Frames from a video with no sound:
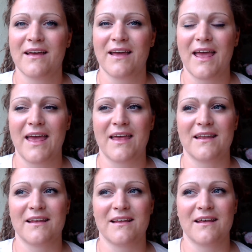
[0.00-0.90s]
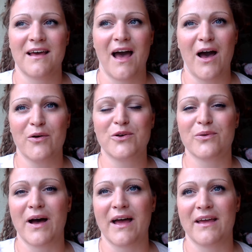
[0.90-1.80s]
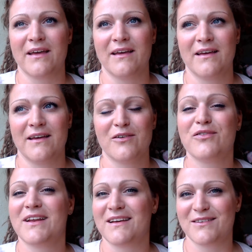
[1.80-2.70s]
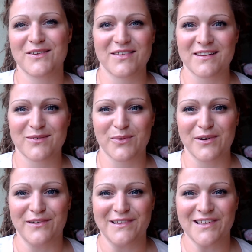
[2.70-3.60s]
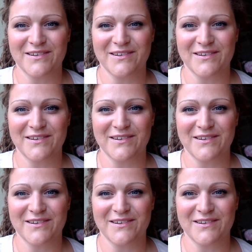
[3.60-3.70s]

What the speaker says: and how do I fit into this world.